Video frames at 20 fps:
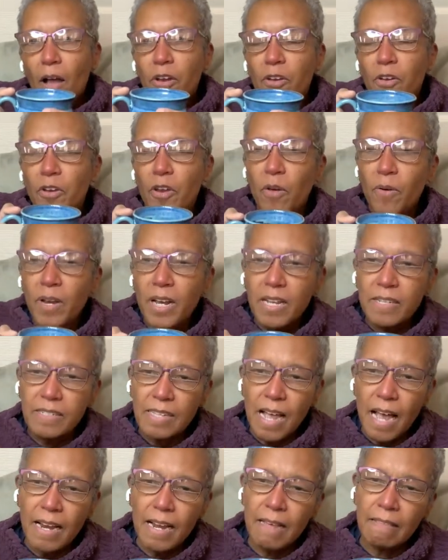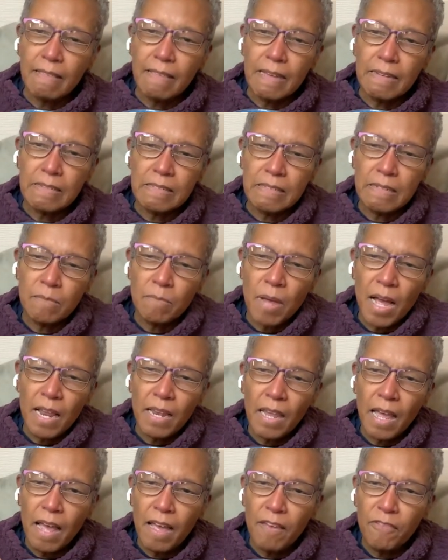New and exciting things in my
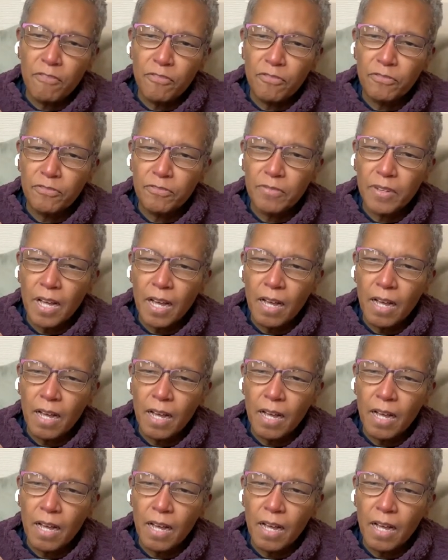life.